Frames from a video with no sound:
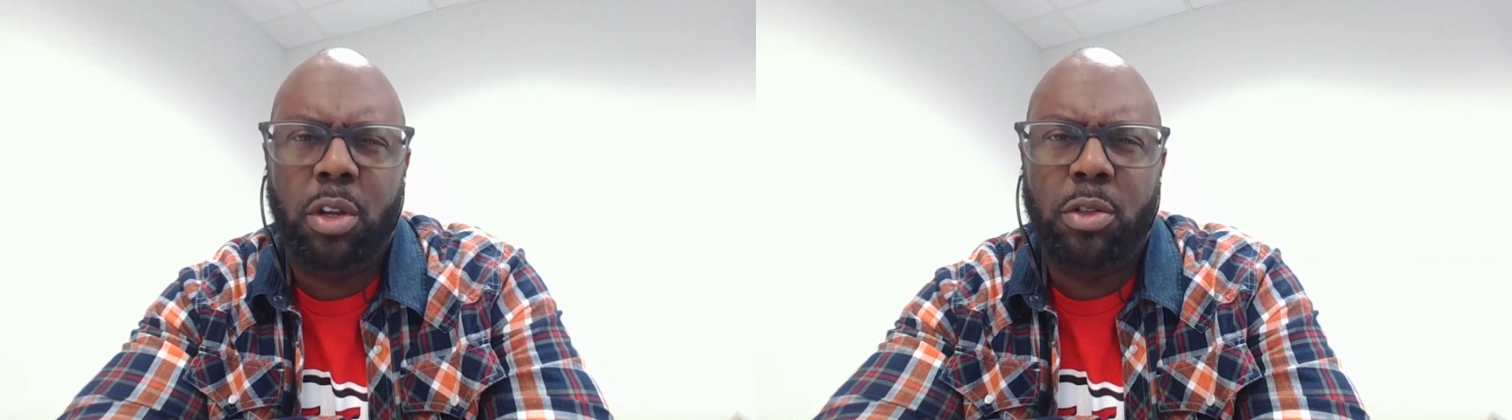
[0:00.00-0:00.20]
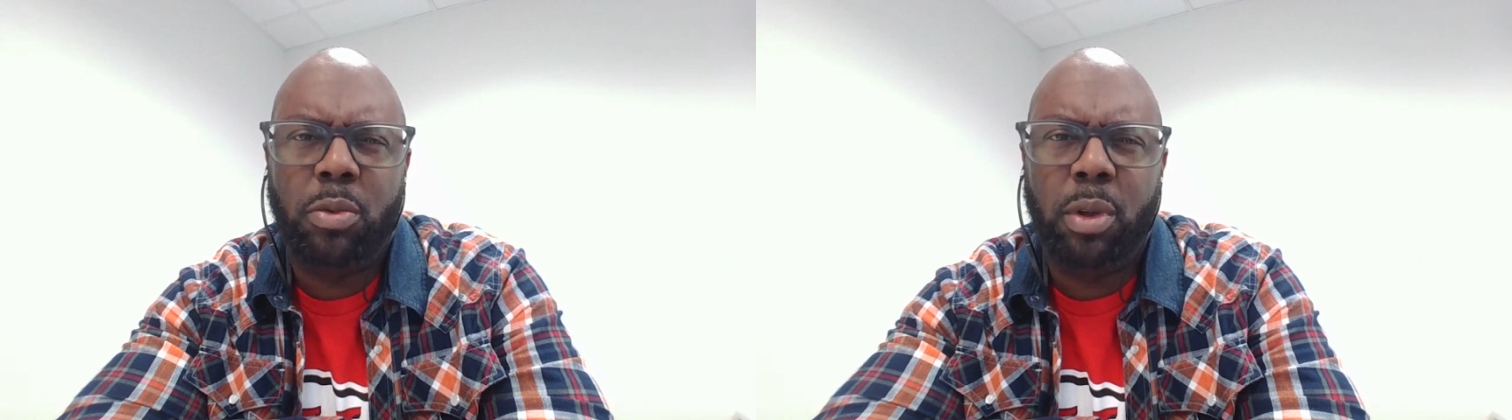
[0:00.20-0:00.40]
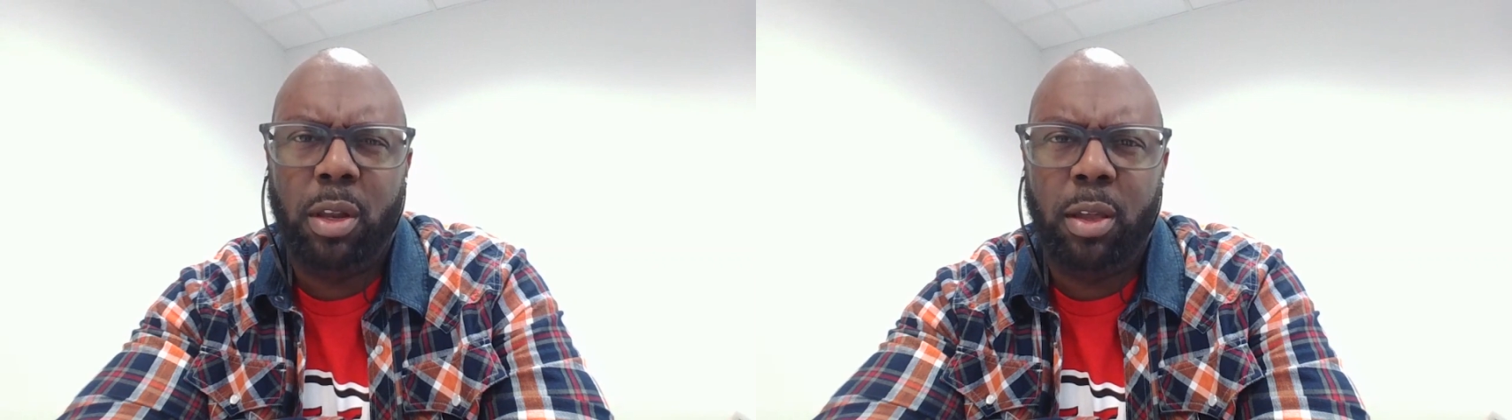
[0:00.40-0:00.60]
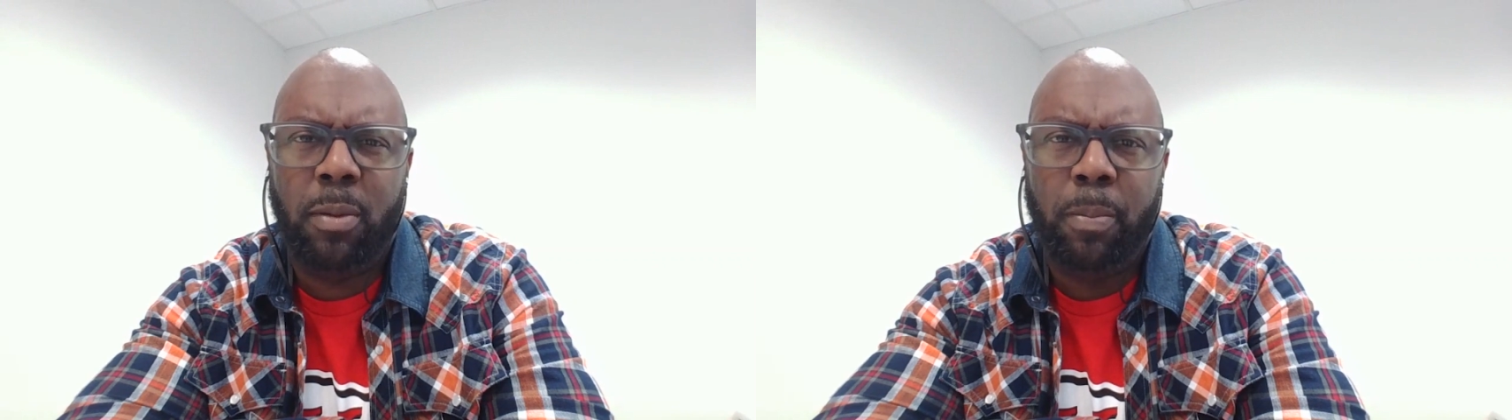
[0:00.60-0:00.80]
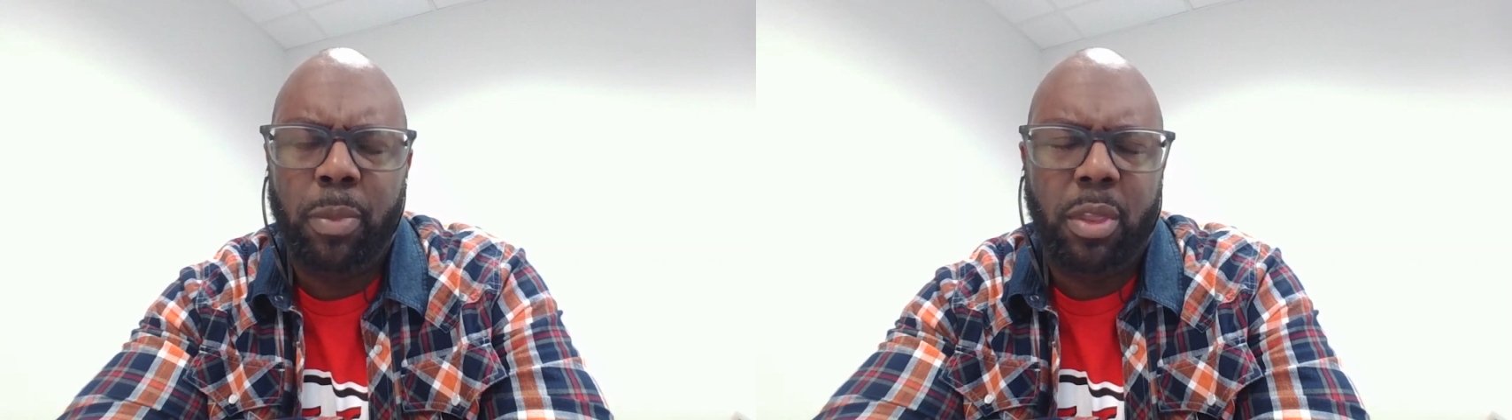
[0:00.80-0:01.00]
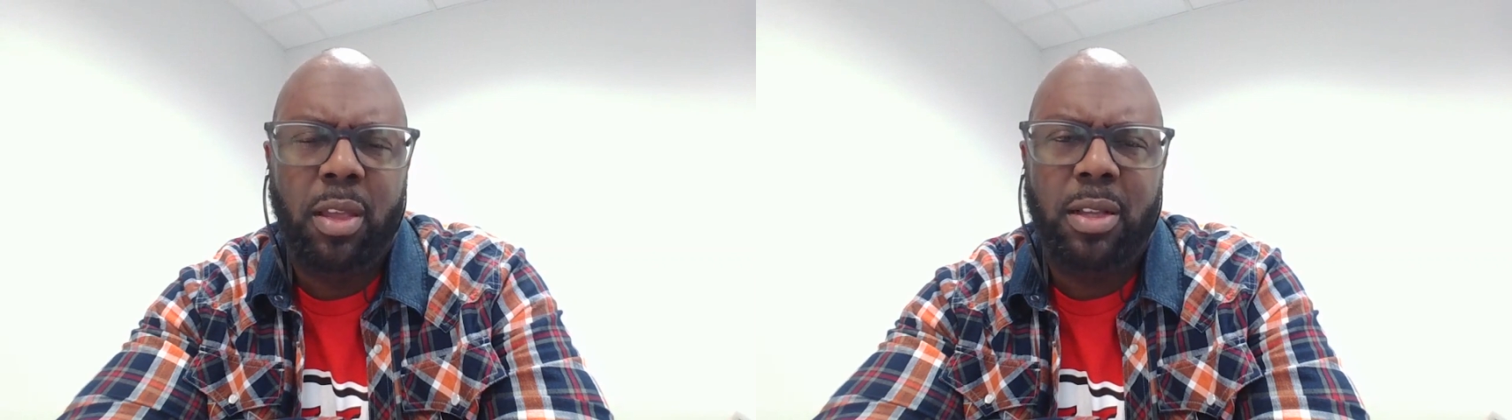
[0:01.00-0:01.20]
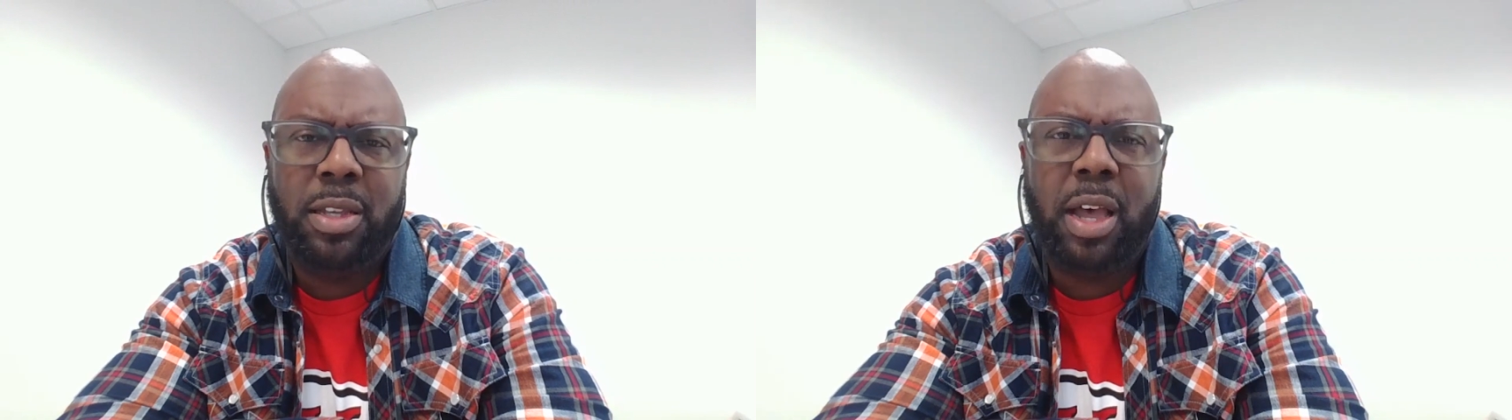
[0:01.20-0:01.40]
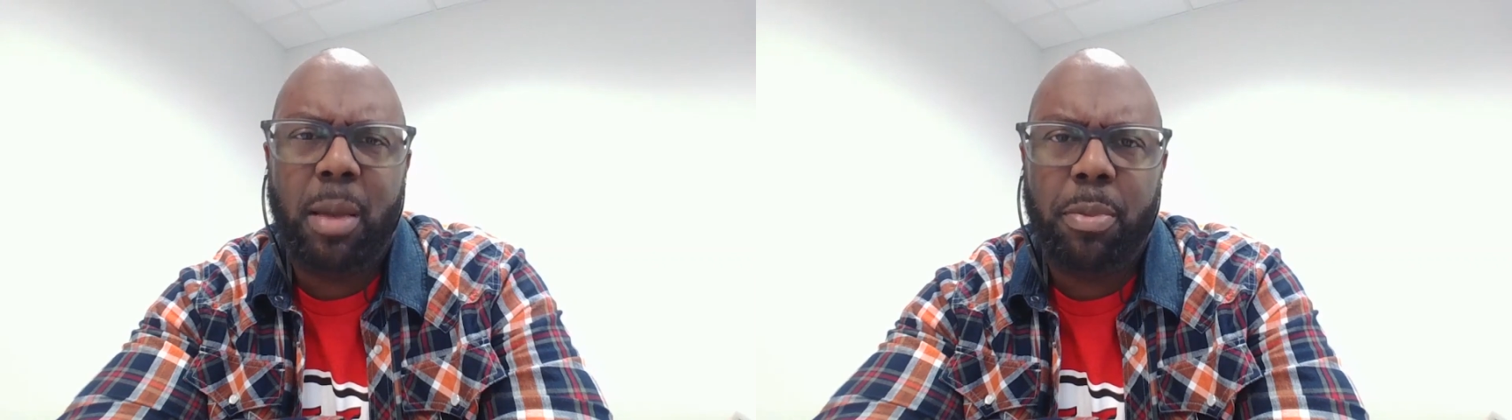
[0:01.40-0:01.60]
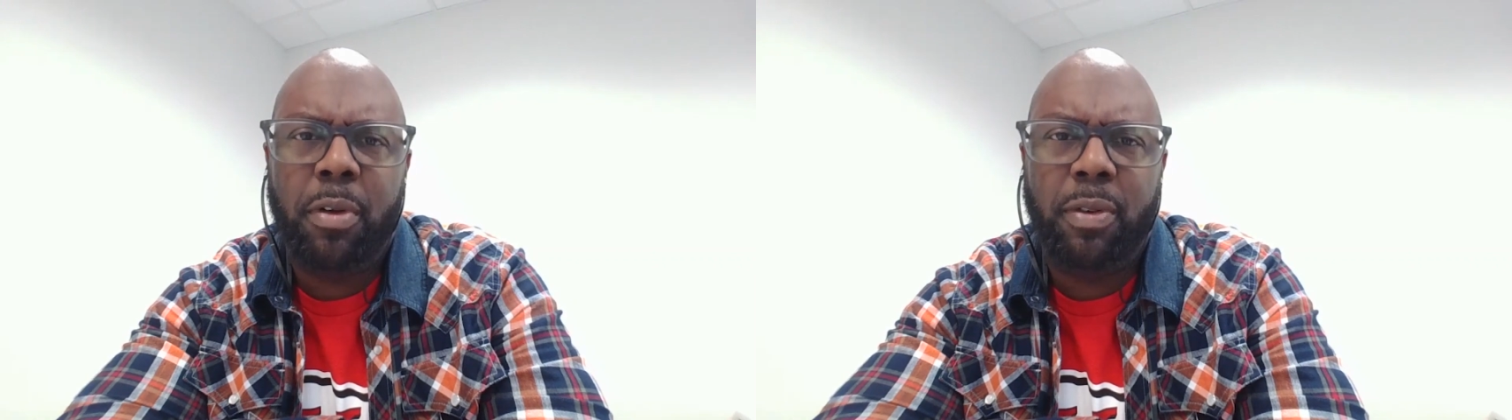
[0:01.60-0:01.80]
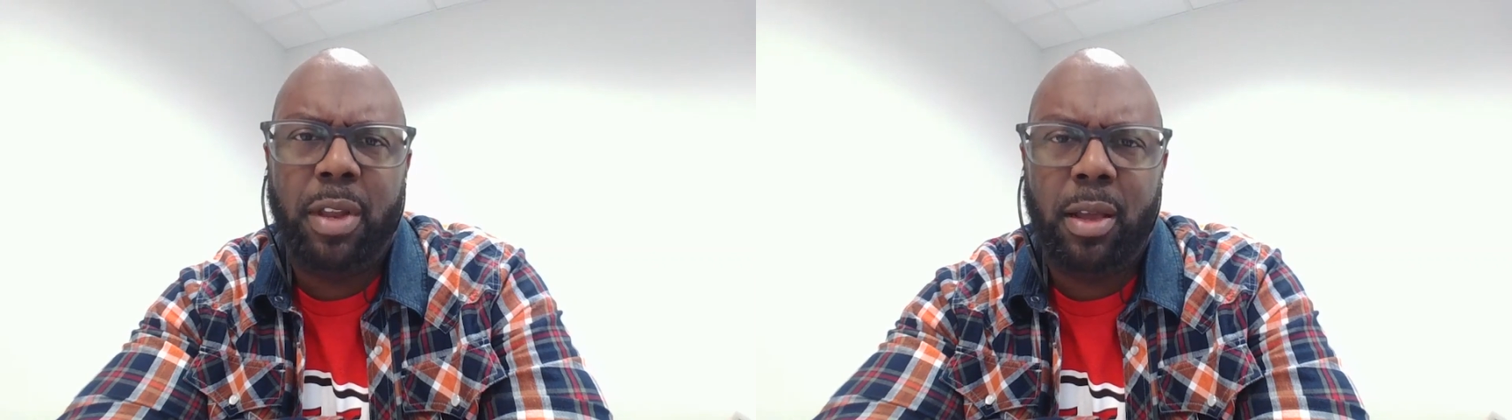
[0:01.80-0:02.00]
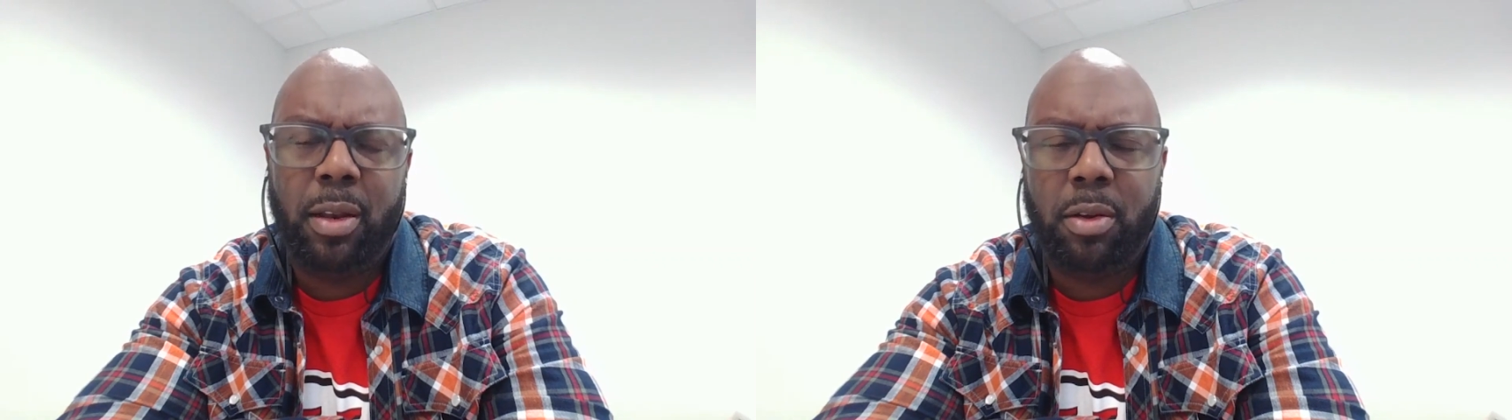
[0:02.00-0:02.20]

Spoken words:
Is really the type of data